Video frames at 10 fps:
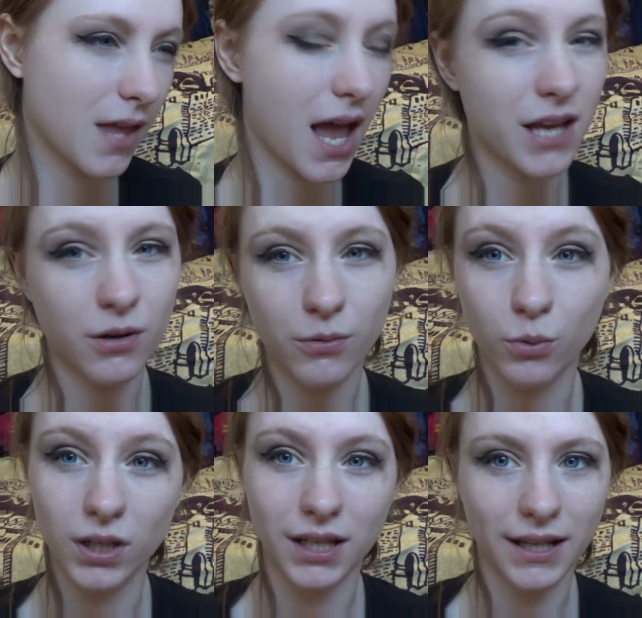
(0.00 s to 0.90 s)
don't
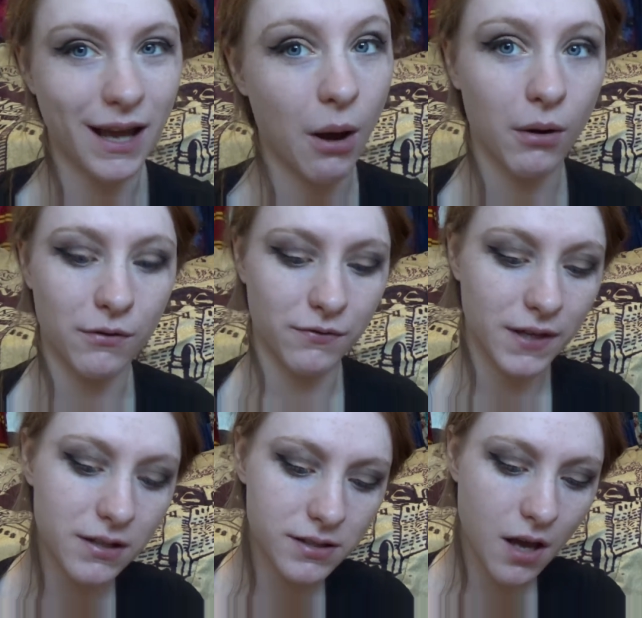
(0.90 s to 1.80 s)
really like how it
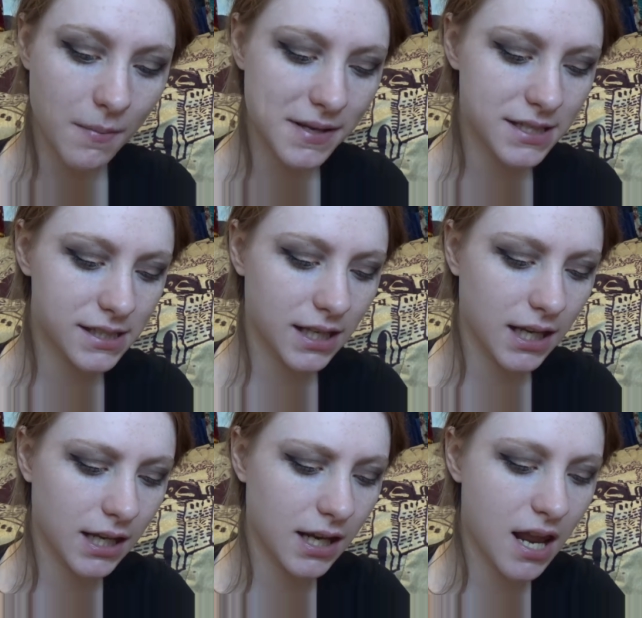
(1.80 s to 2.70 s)
feels on my
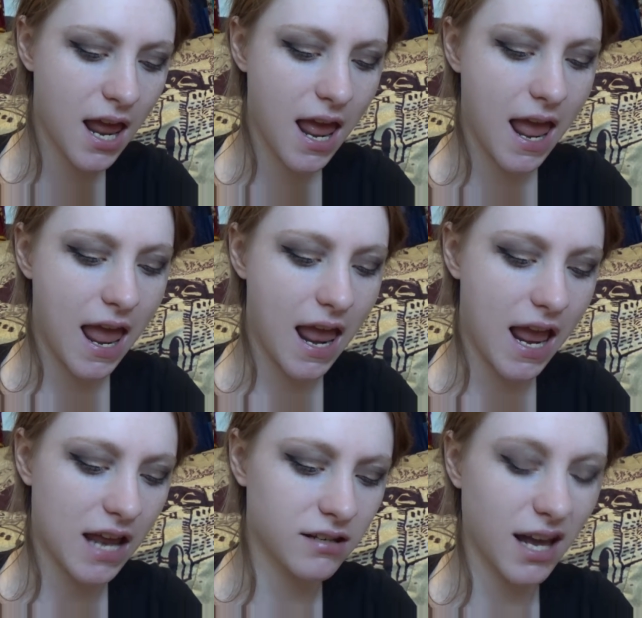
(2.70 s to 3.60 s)
skin,
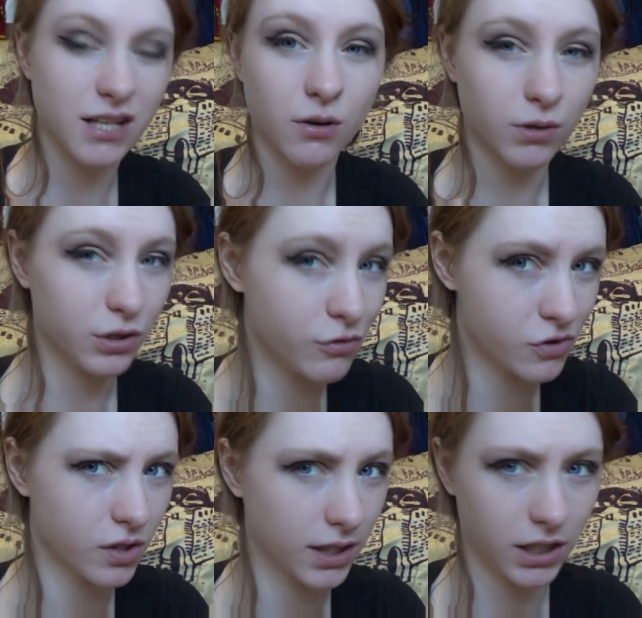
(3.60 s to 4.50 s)
and I don't
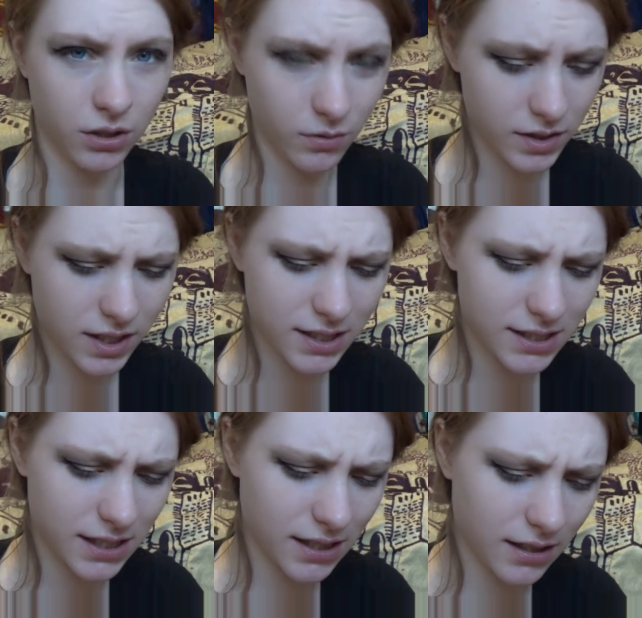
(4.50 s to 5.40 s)
usually use
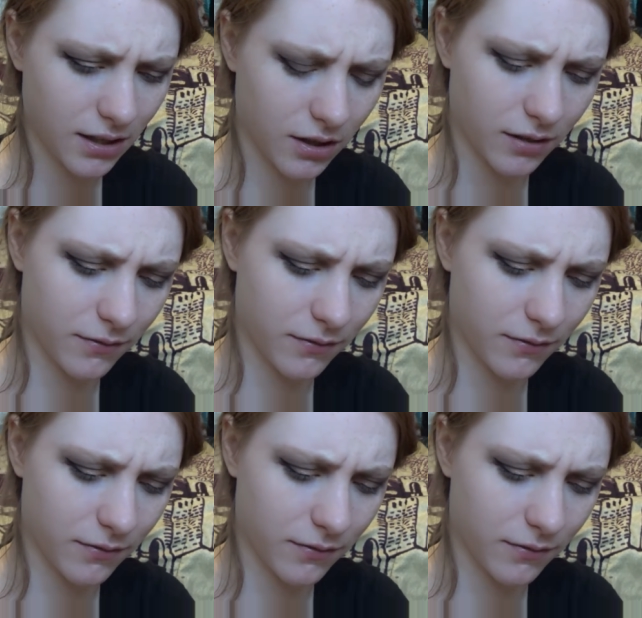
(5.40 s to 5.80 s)
concealer or